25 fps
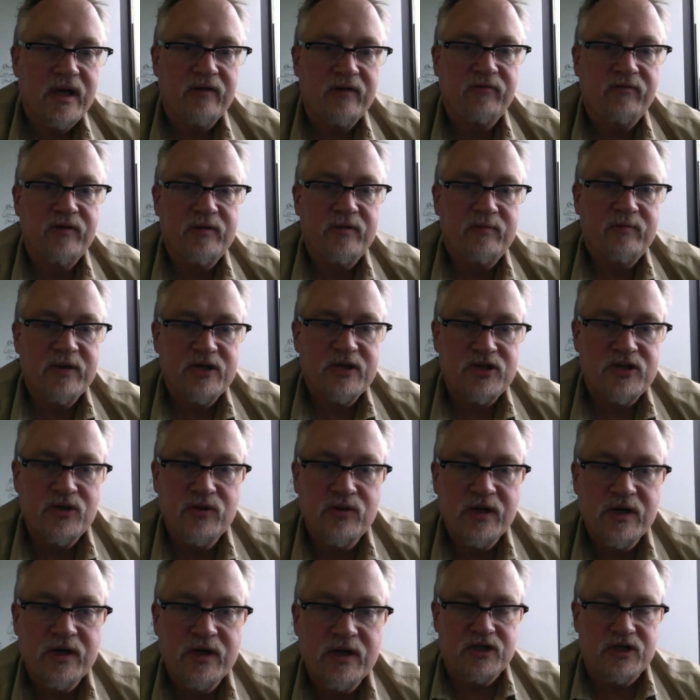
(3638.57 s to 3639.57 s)
if we'd
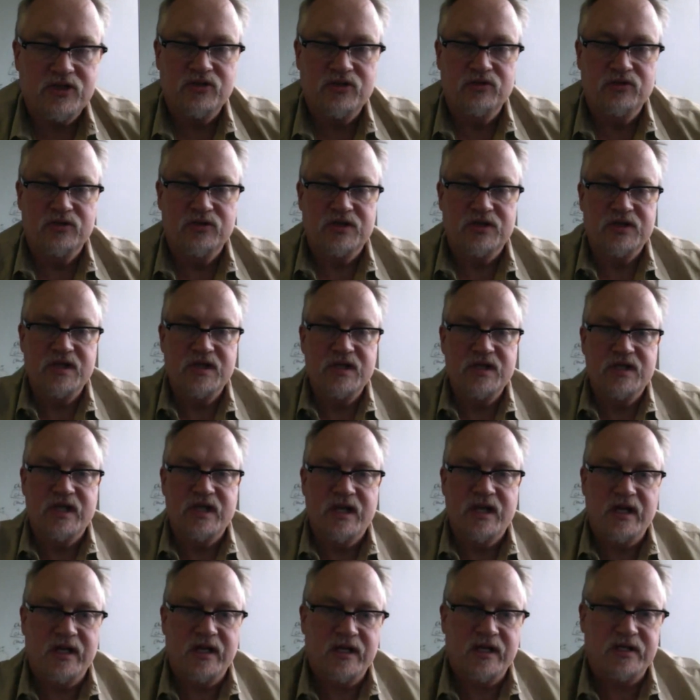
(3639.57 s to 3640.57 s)
been doing this, you'd
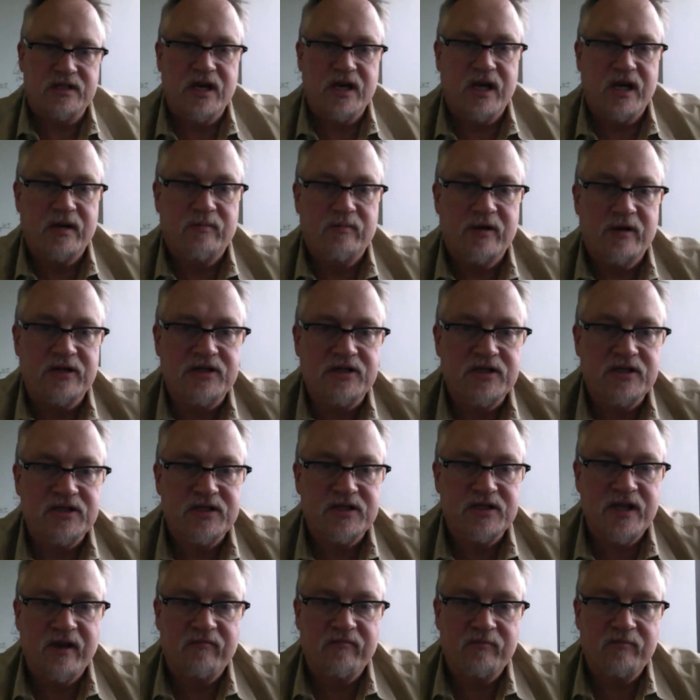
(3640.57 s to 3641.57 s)
see that it had done a
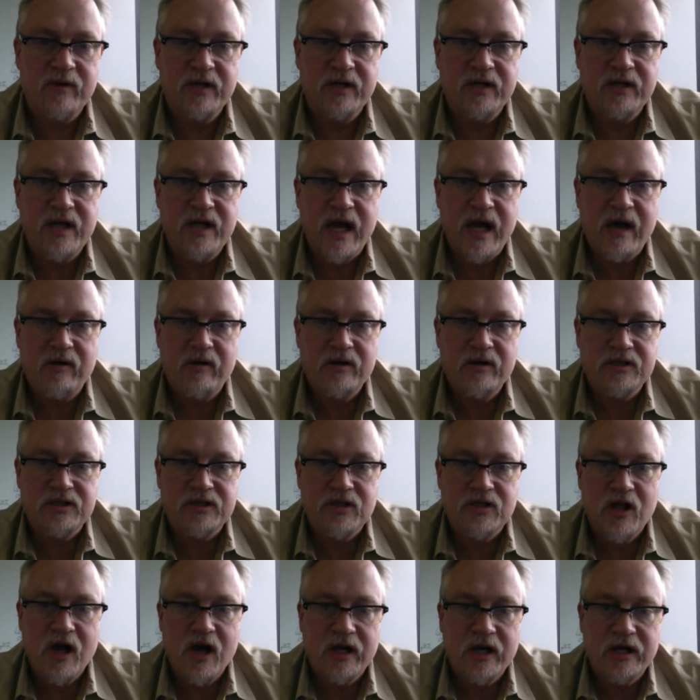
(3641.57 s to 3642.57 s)
bunch of stuff, but
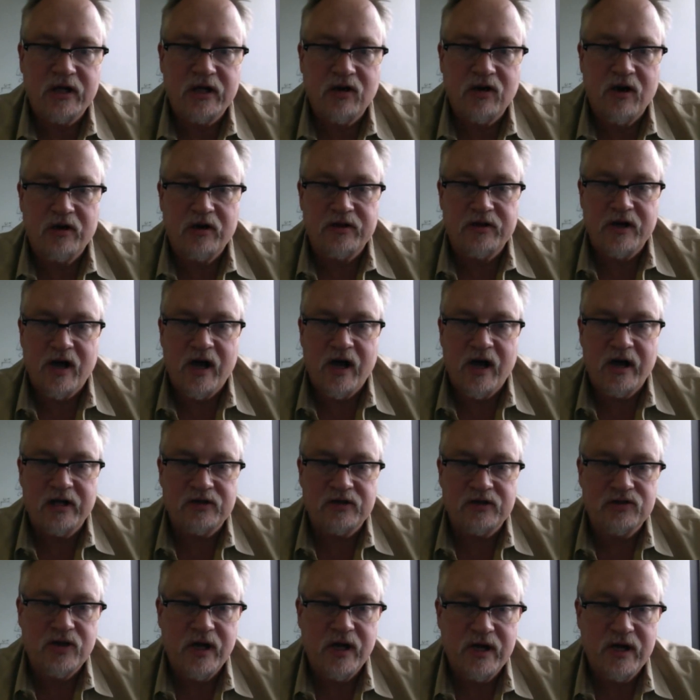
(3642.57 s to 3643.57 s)
now it's logging all the
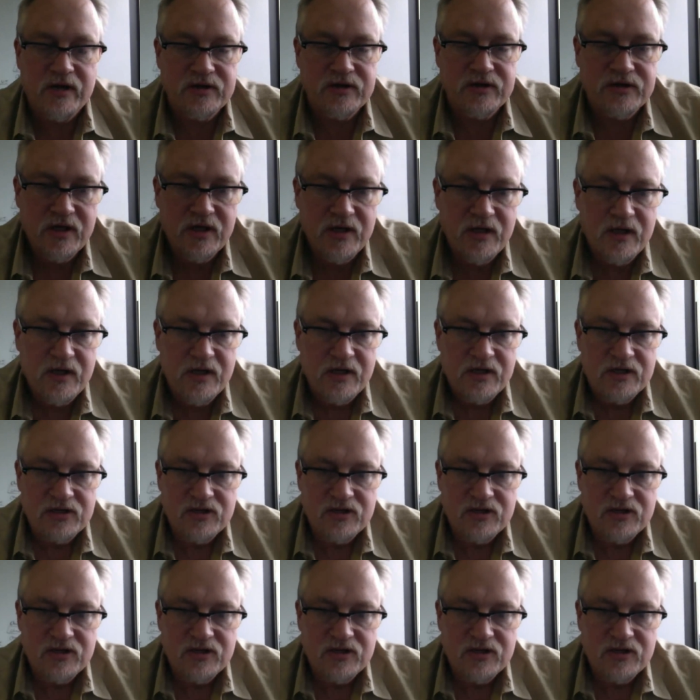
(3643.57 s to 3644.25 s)
audit trails.